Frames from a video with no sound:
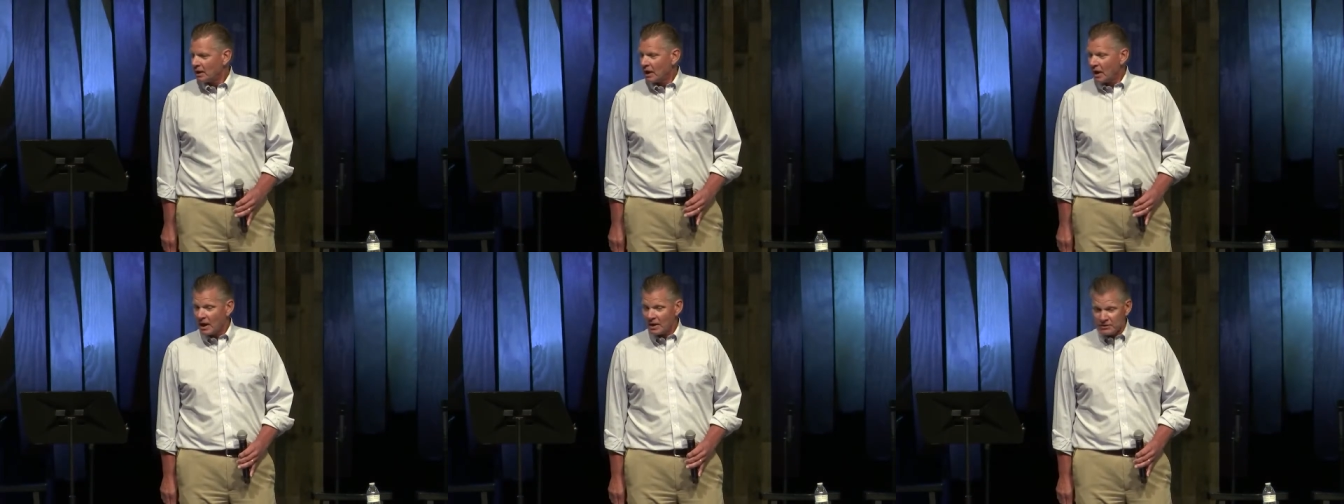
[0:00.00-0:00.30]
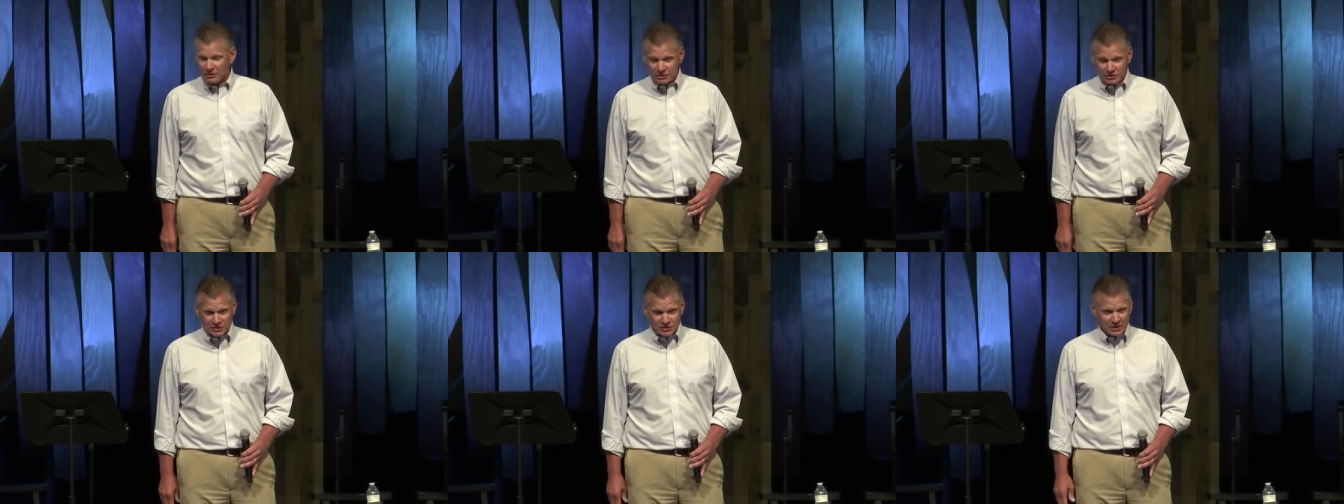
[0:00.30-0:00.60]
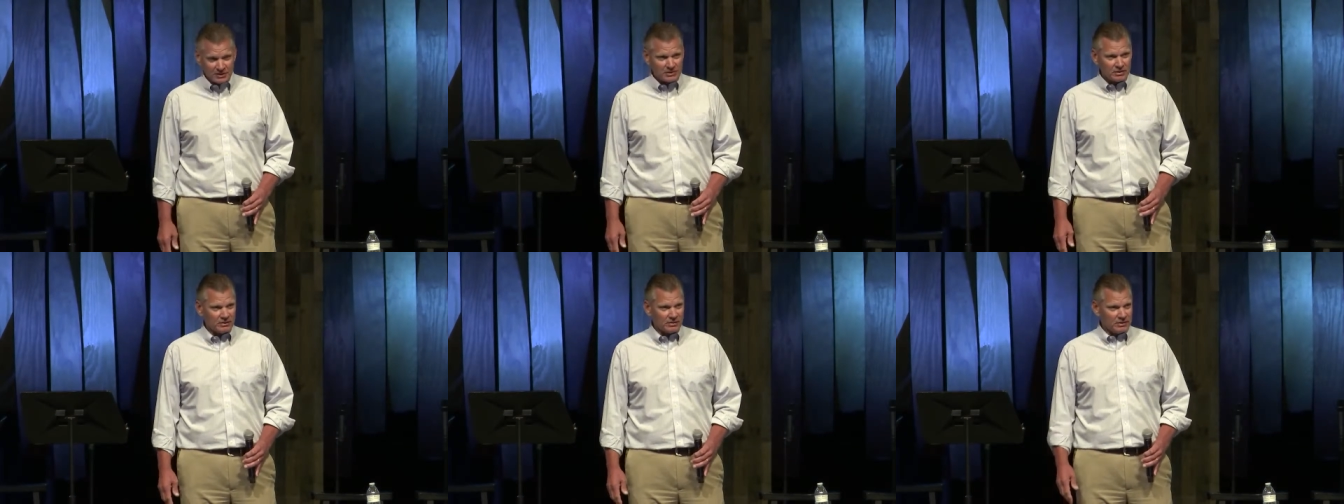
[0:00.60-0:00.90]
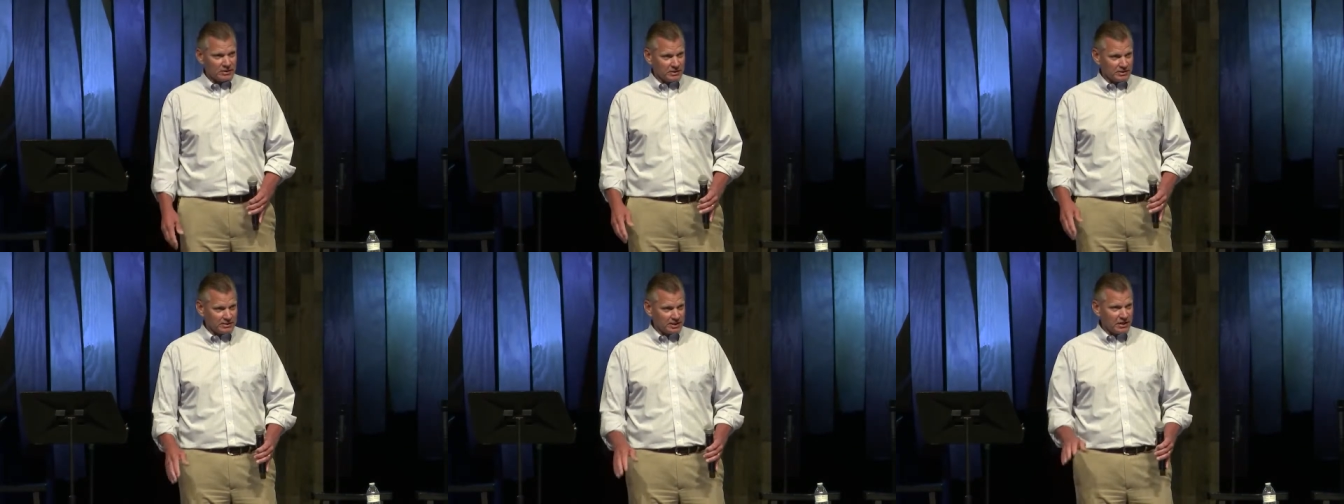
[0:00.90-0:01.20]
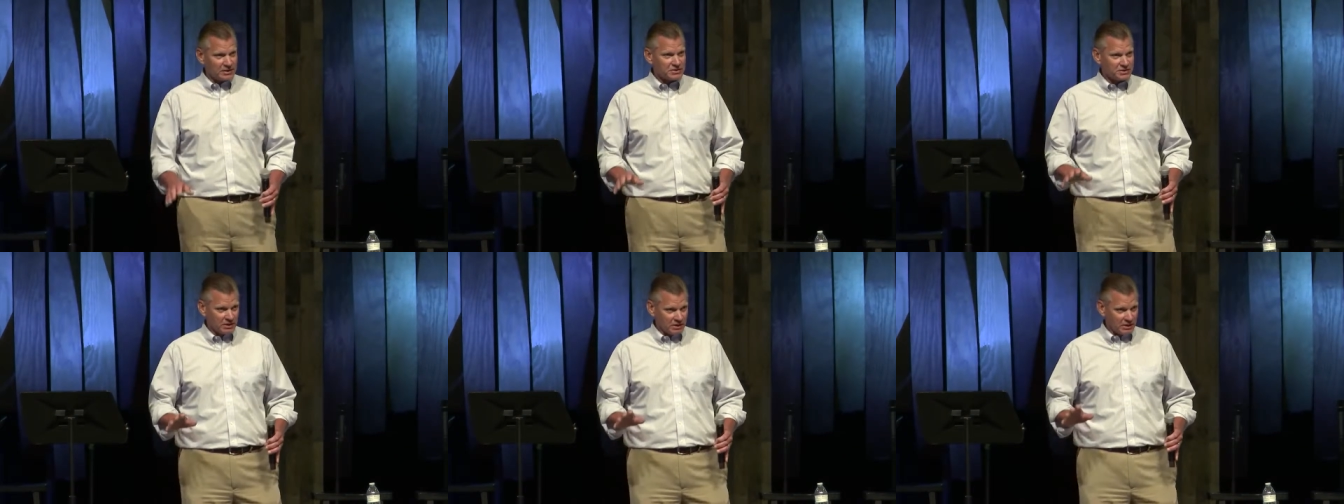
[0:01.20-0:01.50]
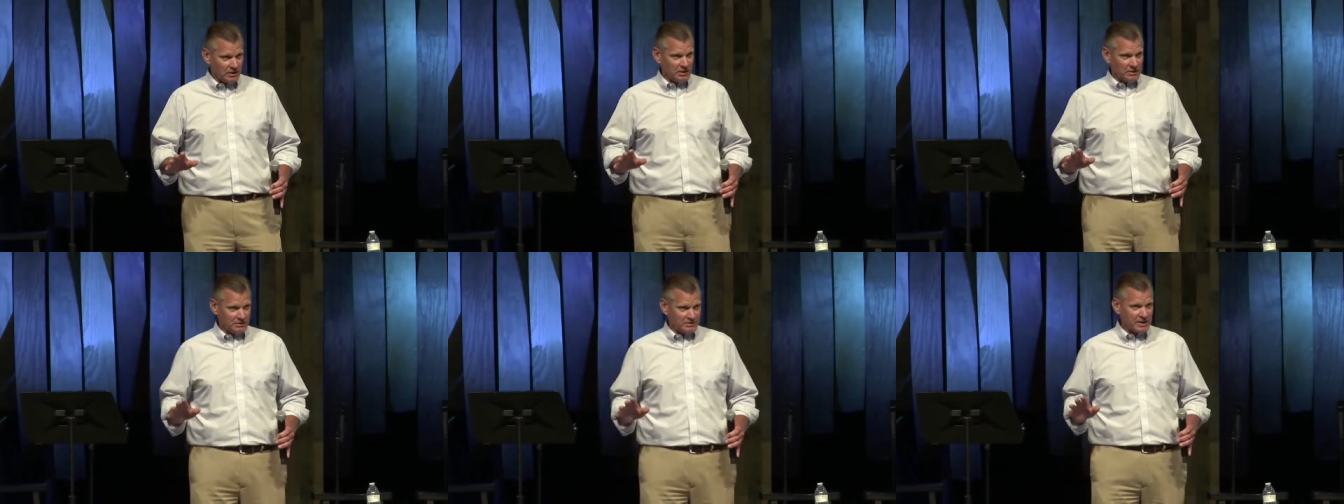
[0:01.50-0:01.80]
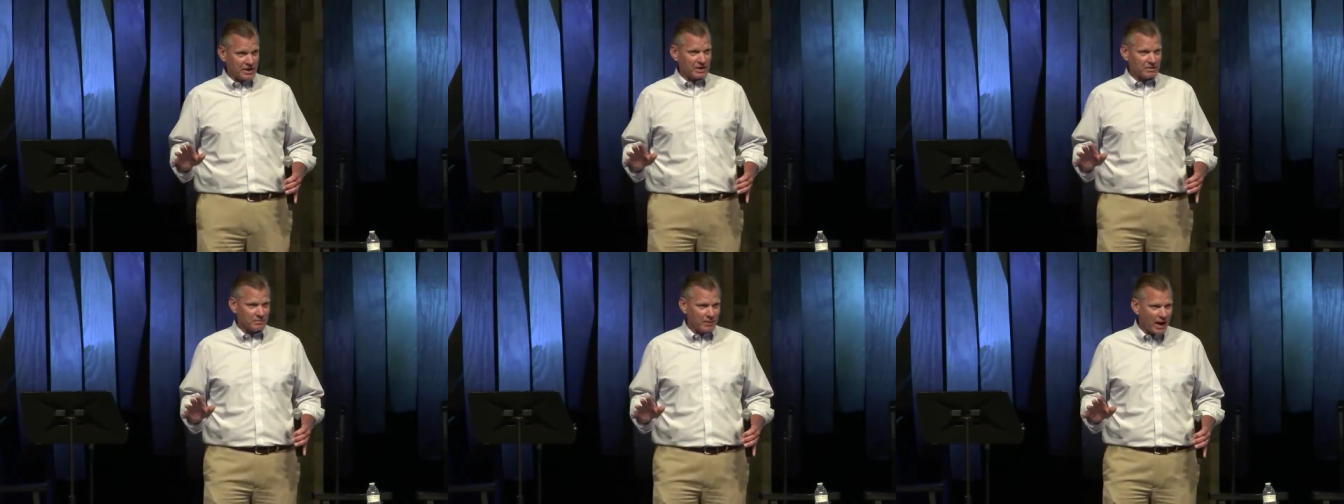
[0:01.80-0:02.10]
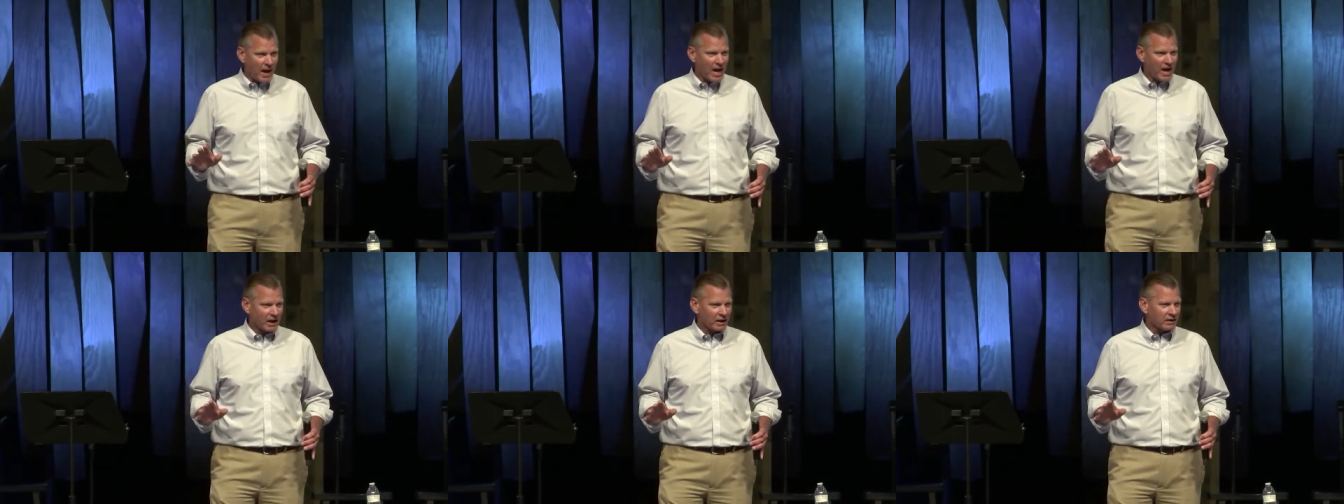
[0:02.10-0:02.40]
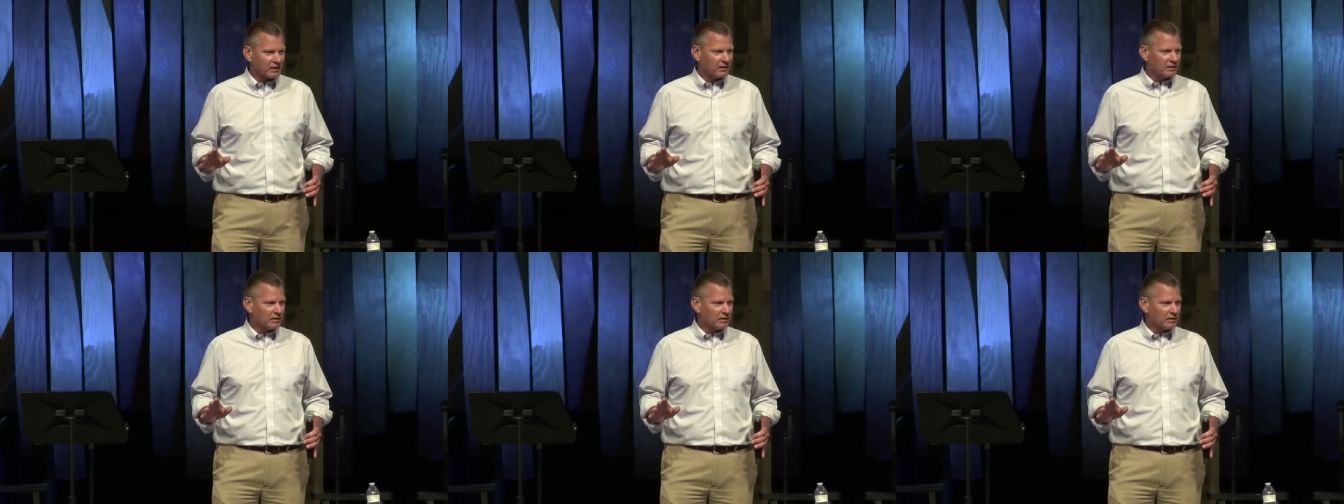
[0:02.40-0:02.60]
And you sit there and you're taken back.